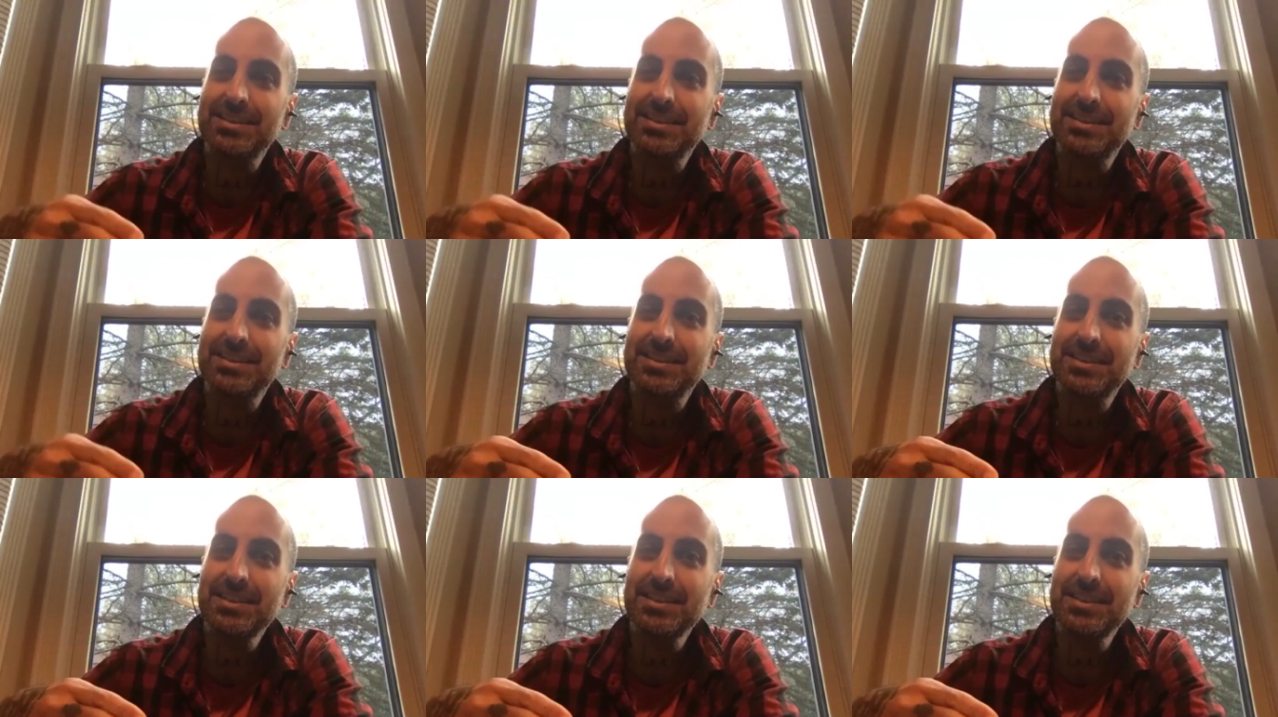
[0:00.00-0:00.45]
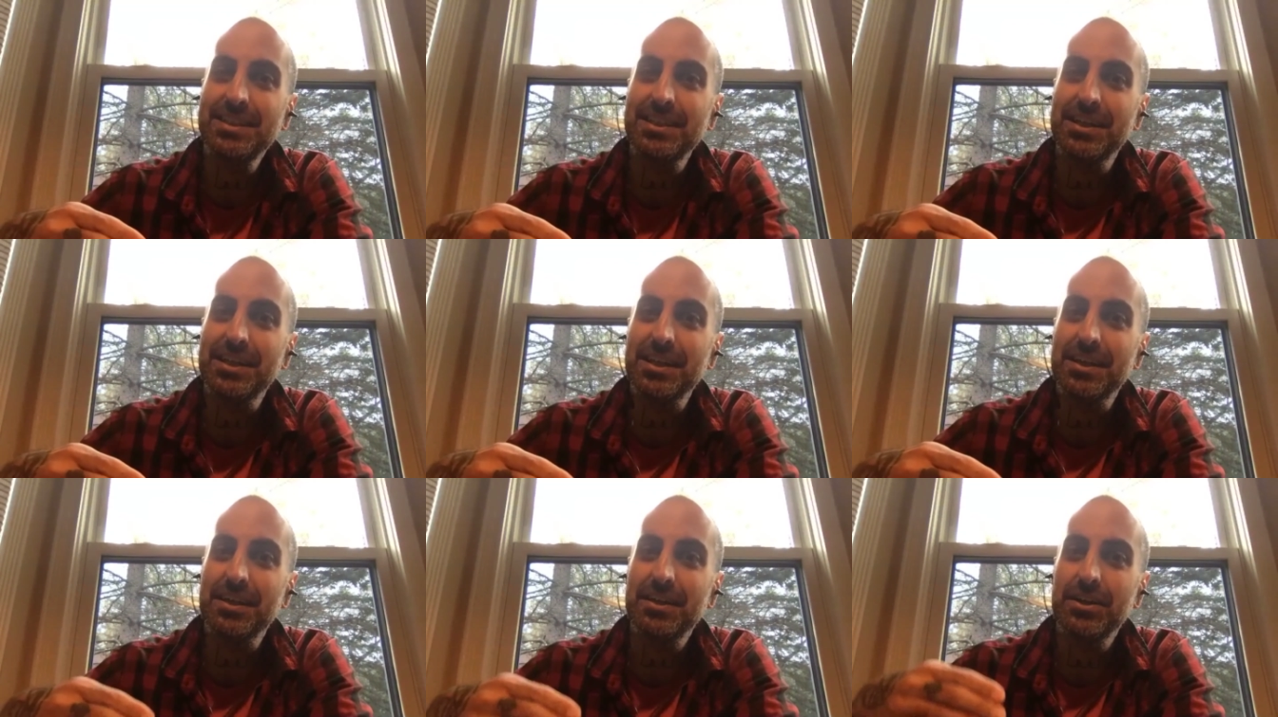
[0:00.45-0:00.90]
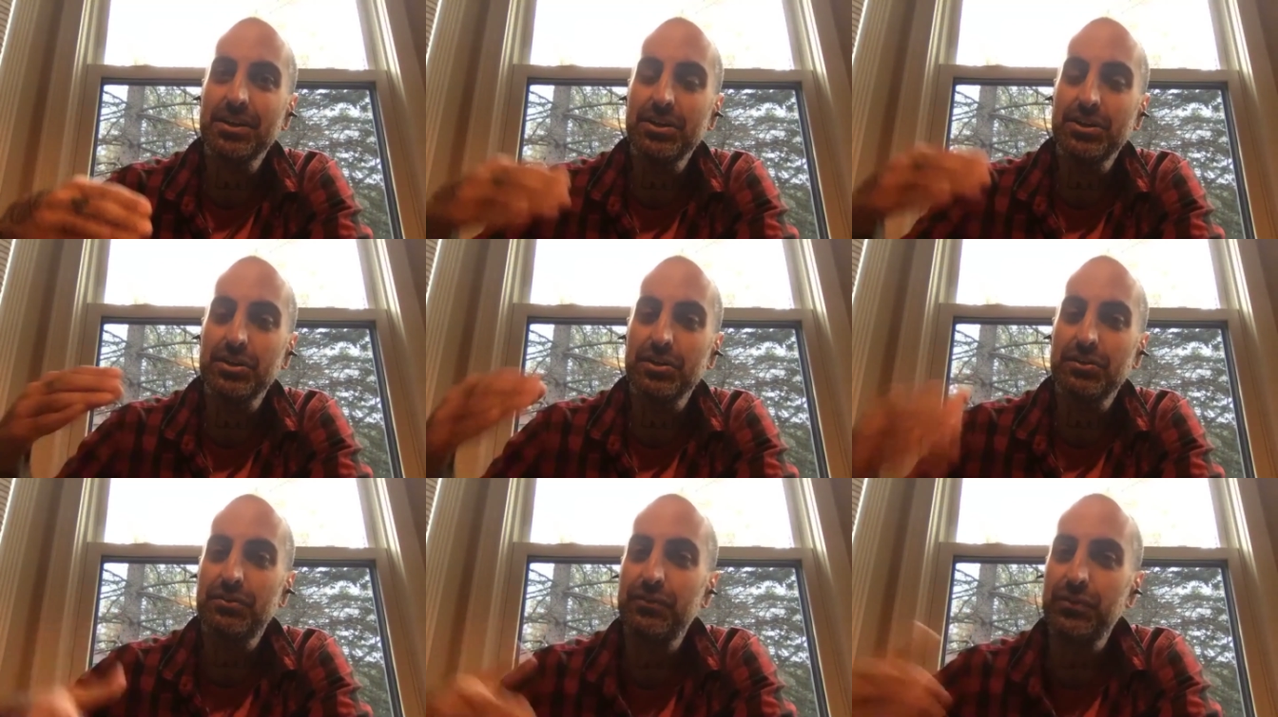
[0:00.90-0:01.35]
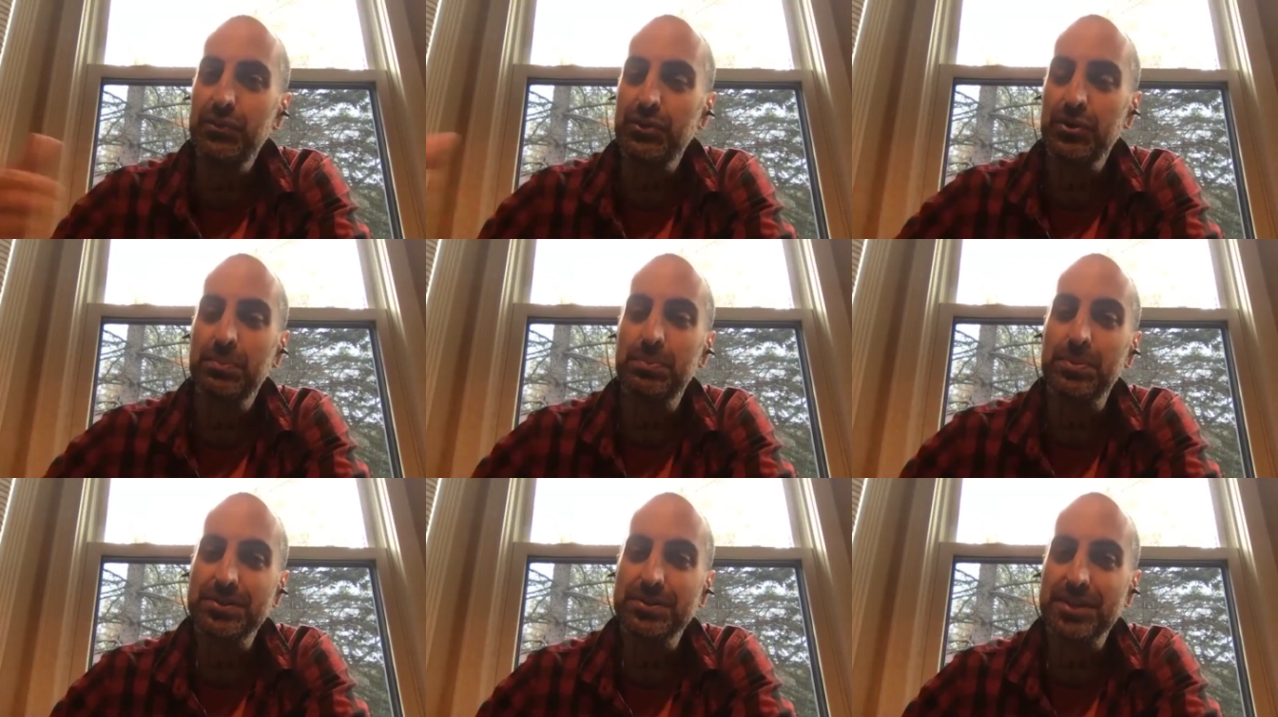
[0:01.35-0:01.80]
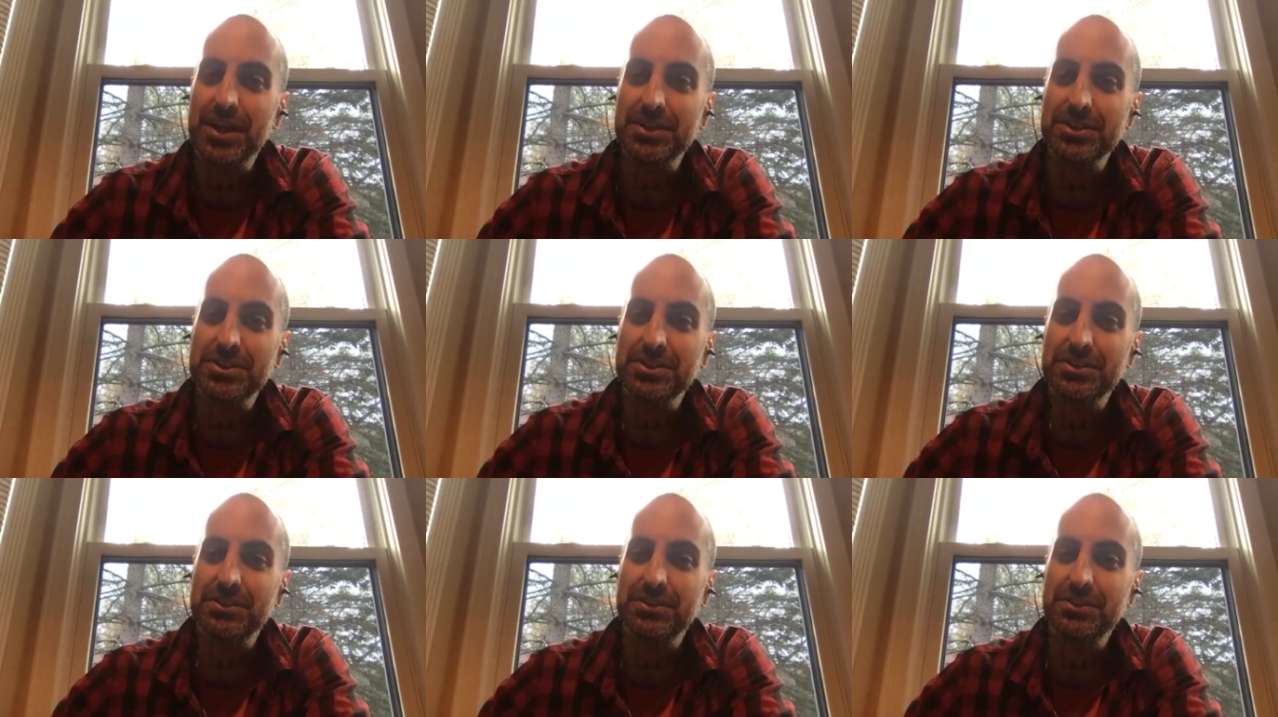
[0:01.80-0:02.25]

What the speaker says: seeing your full potential,